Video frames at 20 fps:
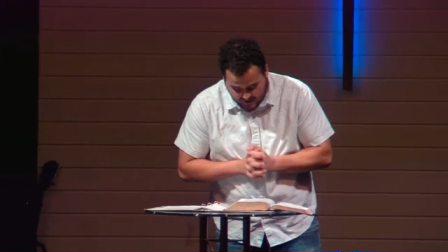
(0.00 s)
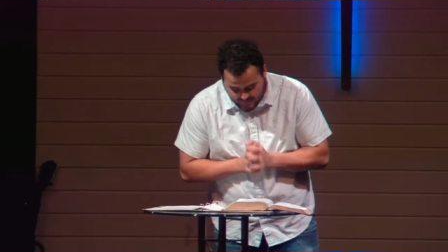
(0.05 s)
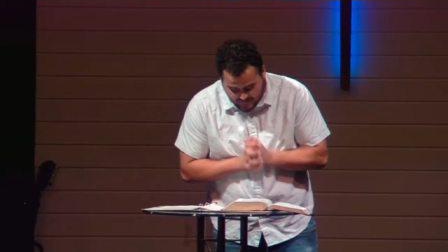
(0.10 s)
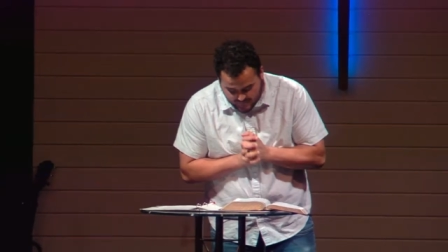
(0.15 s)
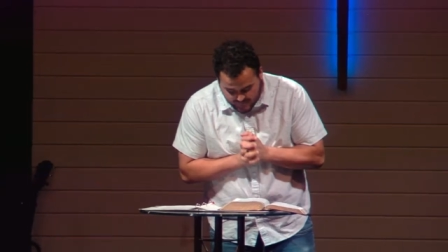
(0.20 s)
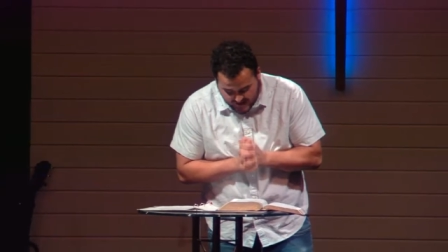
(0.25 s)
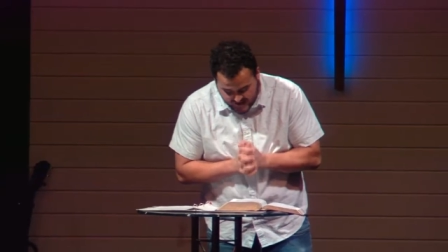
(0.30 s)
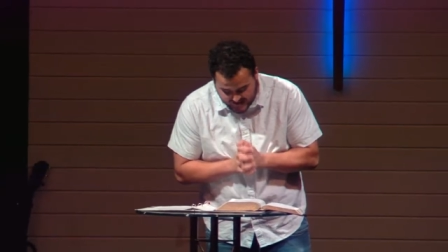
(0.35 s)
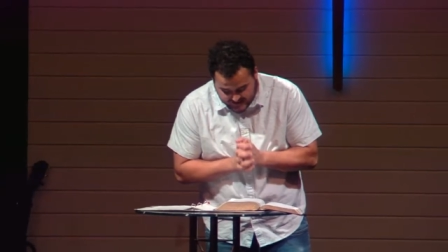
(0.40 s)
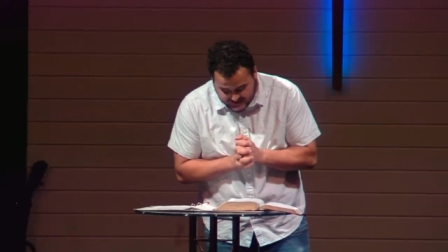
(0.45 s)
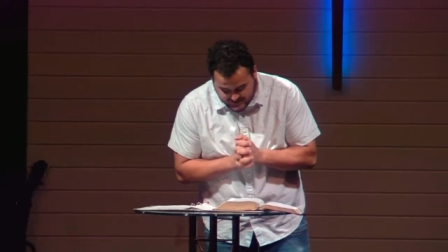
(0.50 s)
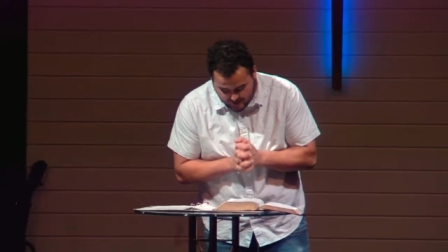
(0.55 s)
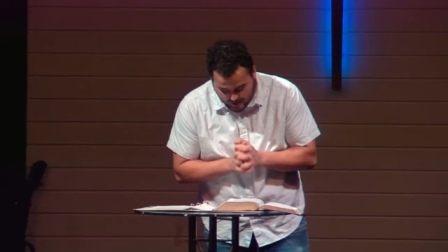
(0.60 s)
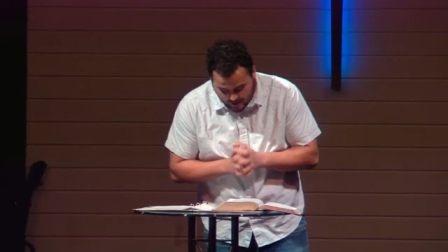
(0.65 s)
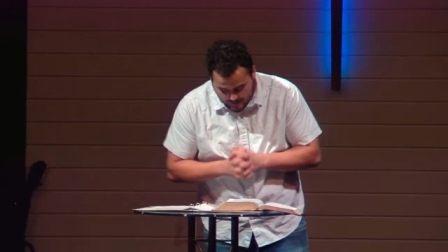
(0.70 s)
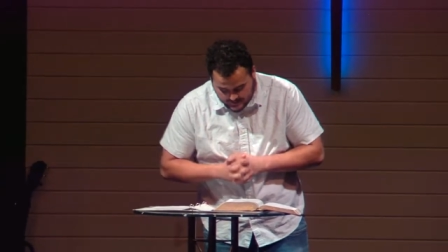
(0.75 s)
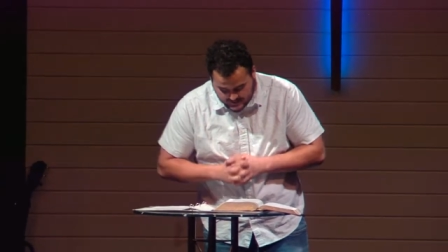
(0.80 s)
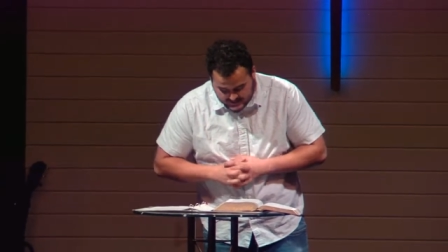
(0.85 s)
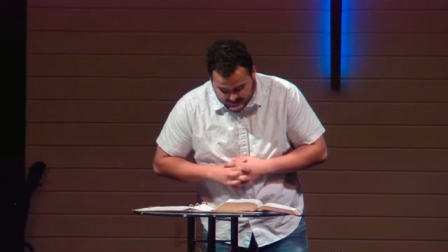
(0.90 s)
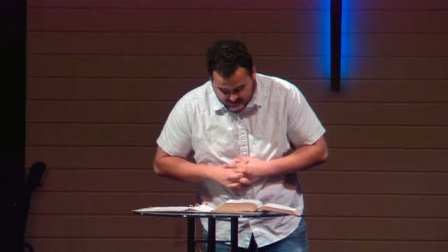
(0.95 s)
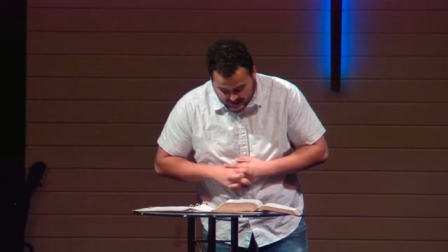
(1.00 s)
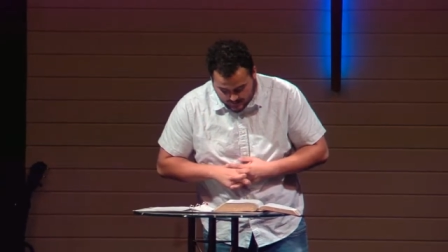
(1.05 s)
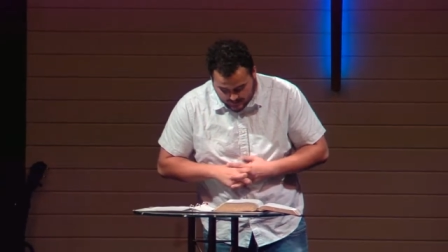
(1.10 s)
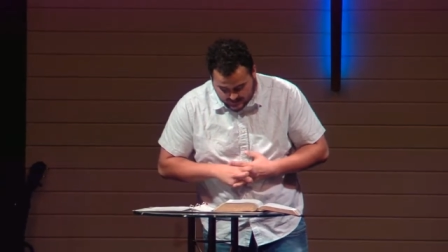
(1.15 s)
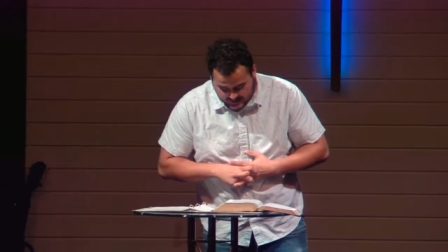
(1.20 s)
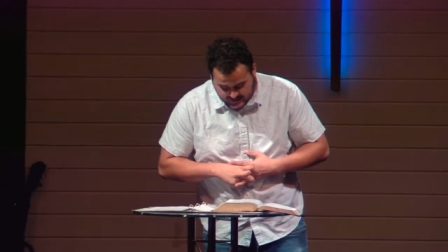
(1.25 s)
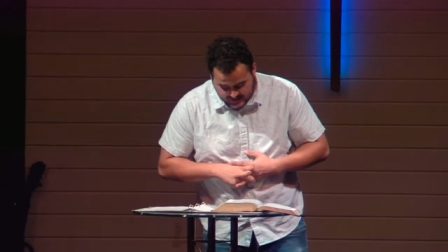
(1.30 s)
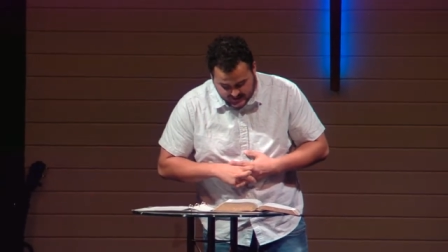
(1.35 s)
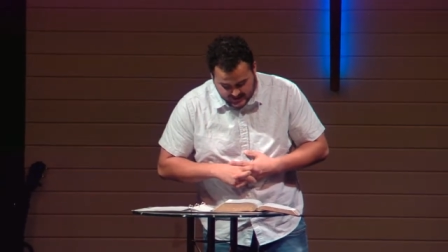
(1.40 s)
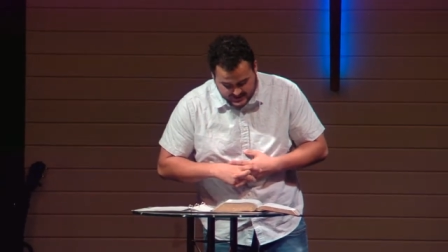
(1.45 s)
A vast army is
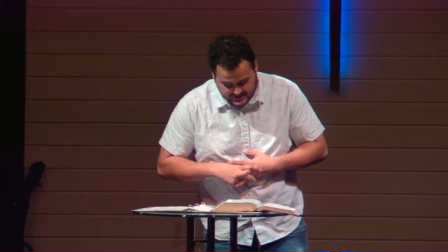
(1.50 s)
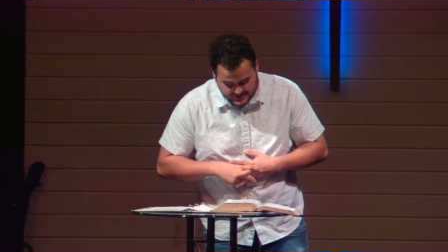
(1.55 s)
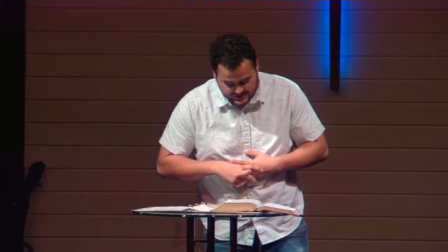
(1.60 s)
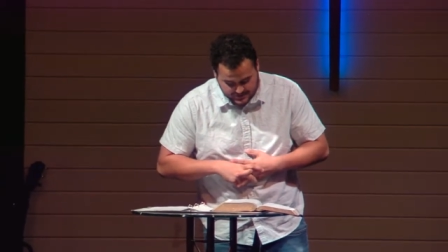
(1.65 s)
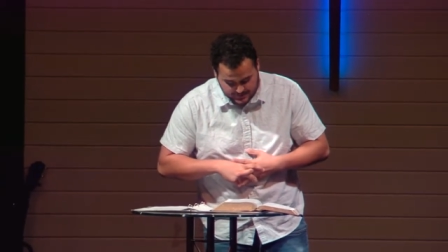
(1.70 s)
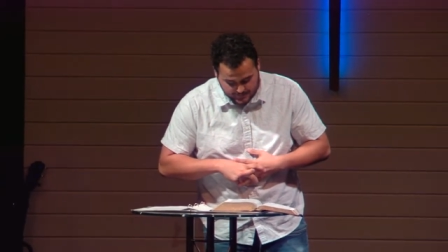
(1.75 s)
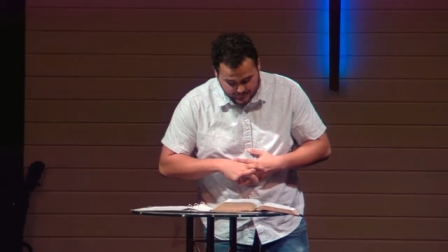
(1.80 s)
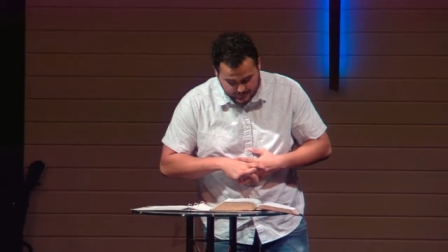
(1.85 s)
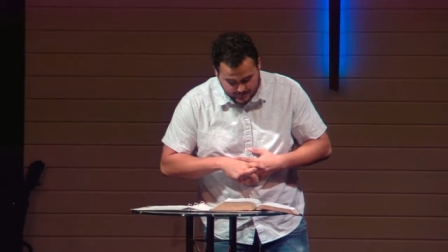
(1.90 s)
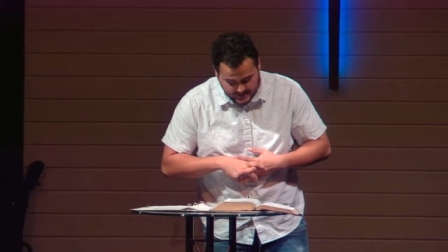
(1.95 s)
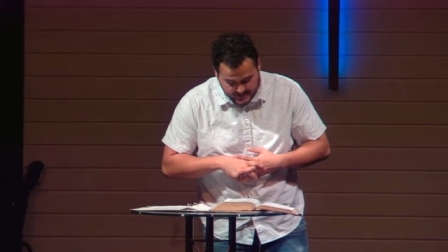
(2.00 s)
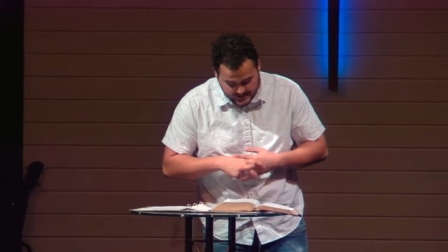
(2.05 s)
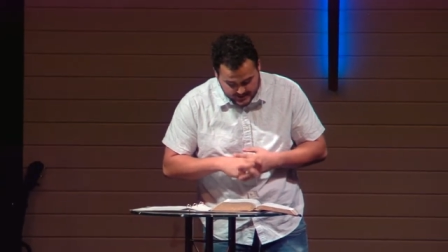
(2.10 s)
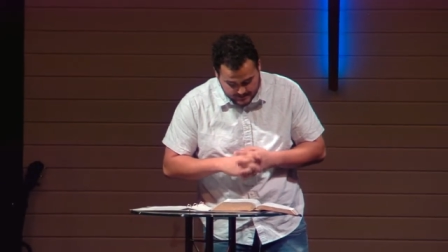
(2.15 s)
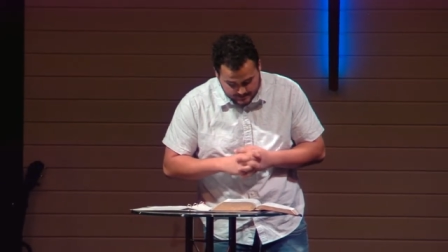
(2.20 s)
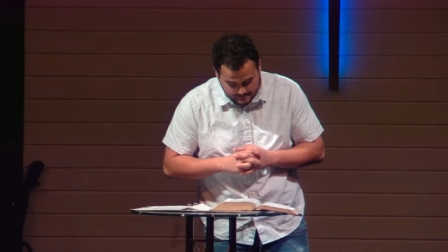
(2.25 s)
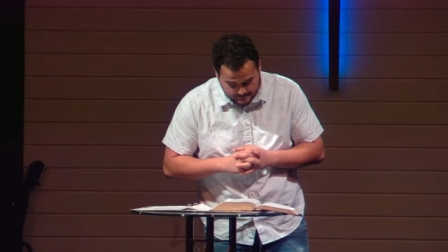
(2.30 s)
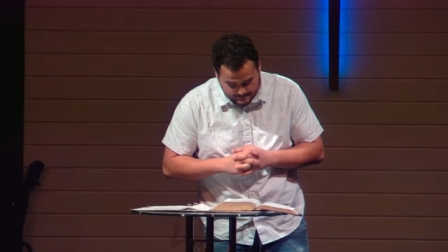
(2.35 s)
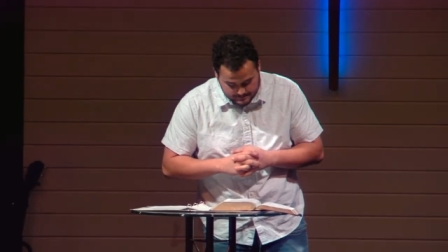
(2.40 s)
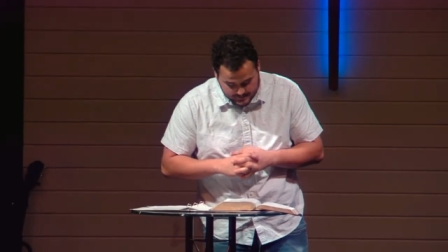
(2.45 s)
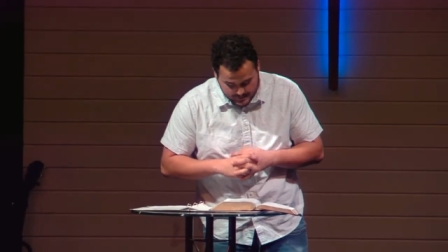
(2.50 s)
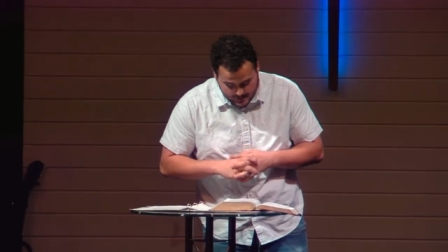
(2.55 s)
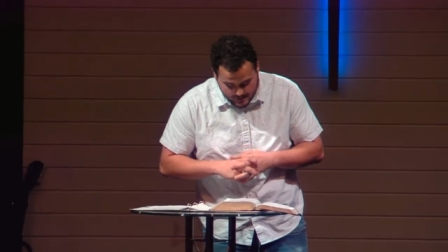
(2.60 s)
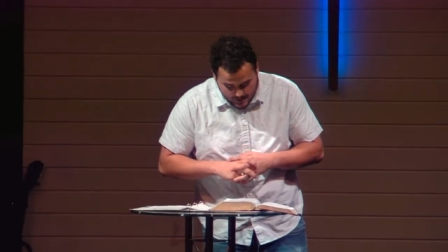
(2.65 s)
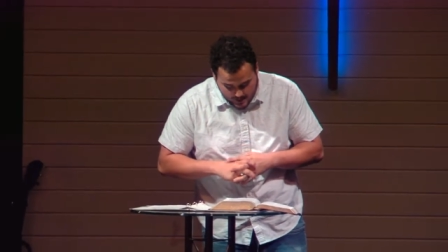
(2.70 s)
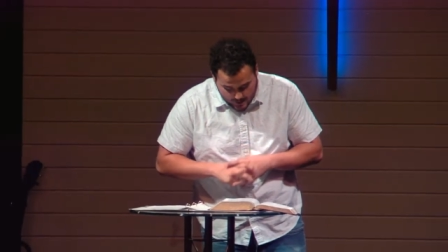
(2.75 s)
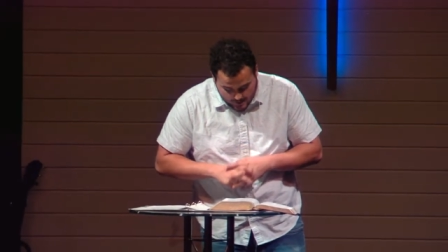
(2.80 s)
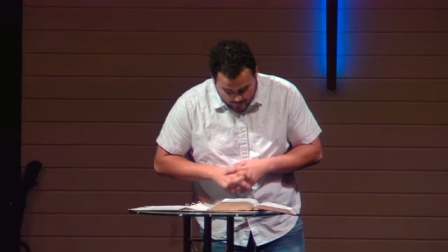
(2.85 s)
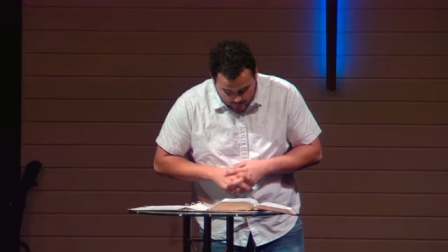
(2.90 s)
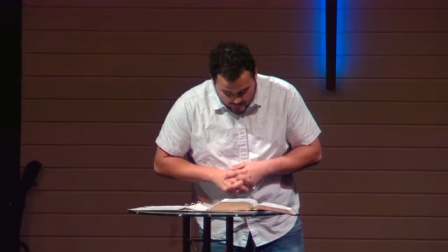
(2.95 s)
coming against you from Edom,
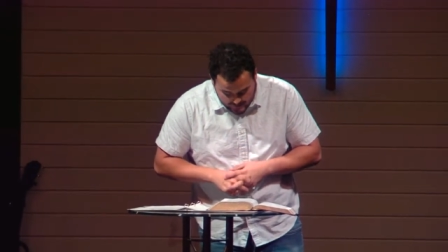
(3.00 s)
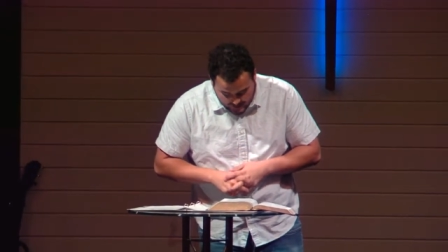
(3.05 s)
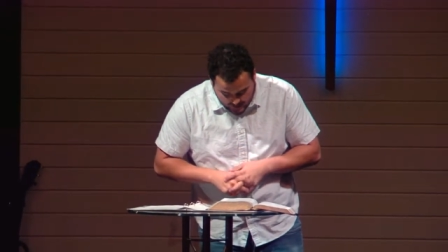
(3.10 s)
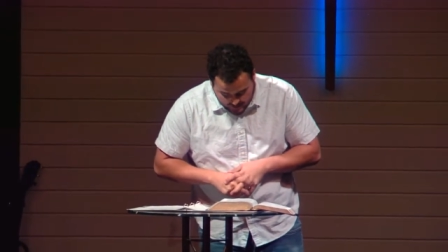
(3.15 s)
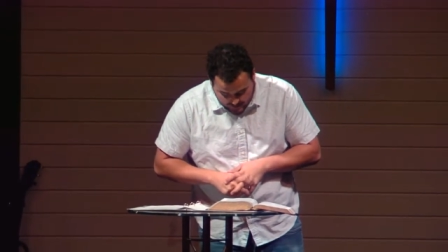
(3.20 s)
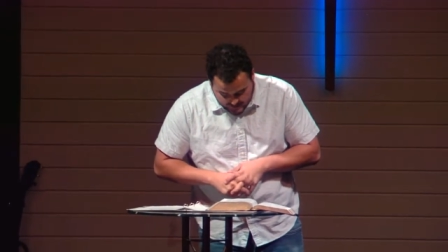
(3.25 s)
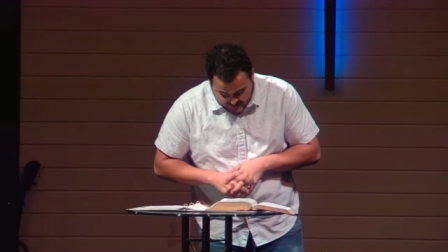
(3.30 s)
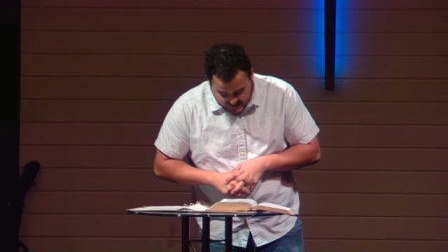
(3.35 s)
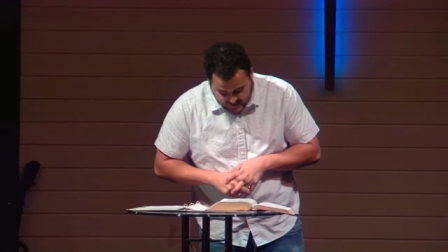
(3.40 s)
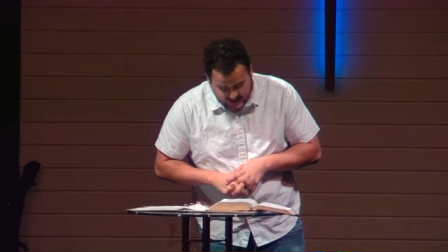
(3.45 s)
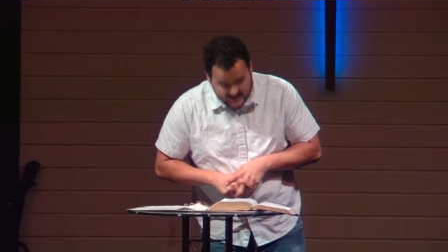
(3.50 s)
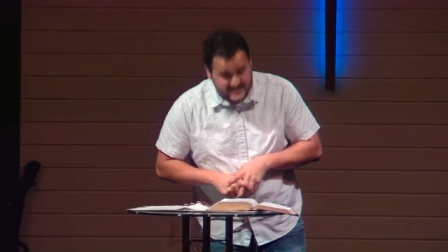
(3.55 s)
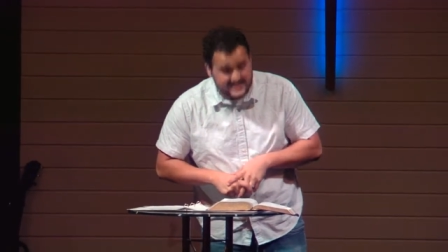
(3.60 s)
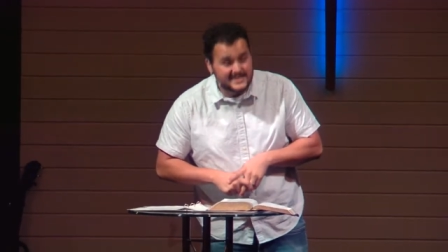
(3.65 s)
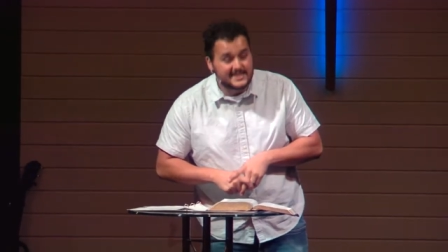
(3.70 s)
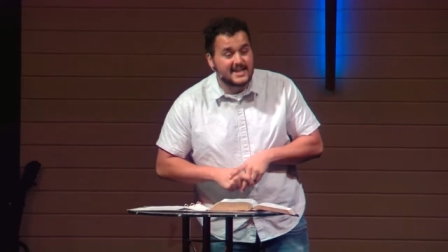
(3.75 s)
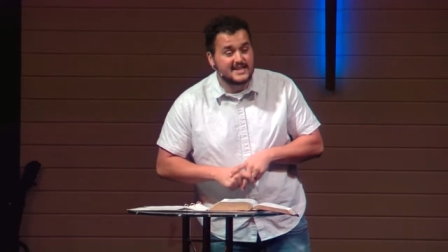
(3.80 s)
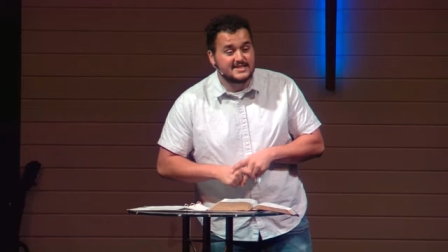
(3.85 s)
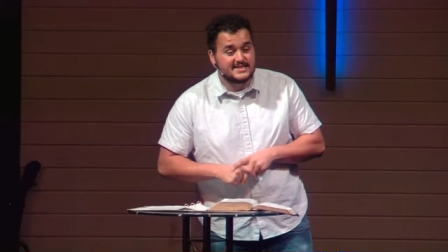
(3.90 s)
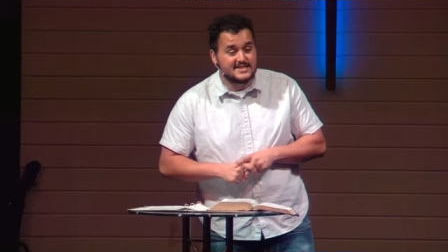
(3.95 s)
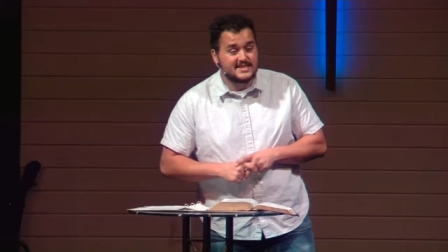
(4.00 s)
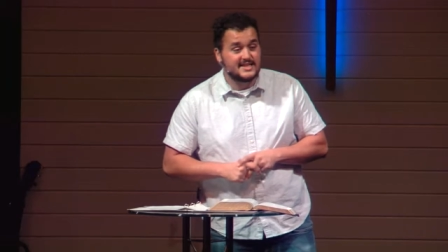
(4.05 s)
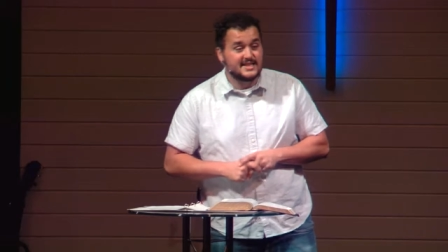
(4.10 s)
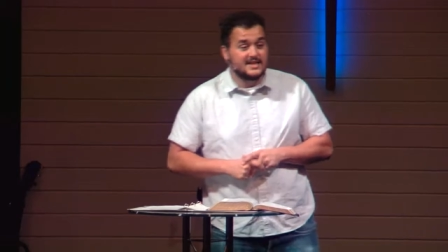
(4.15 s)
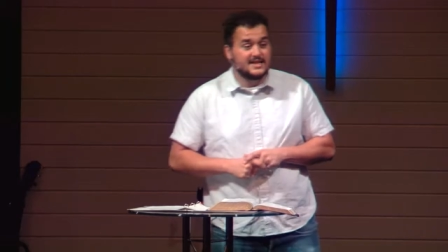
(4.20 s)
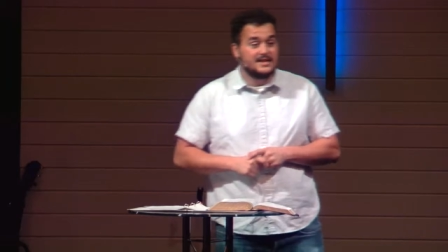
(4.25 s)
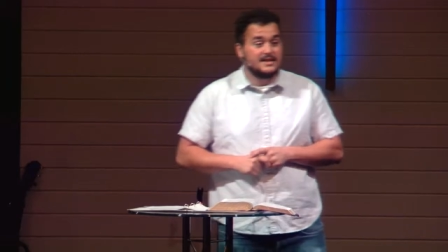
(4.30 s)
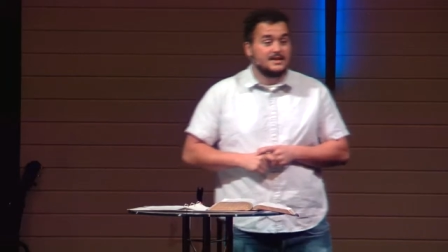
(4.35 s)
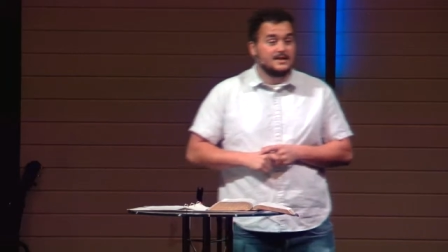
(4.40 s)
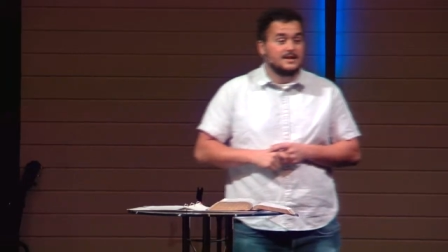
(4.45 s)
from the other side of the Dead
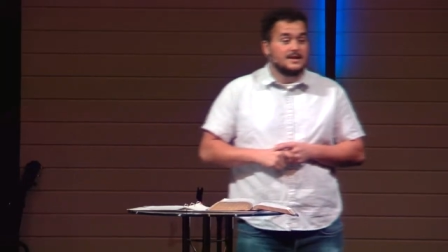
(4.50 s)
Sea.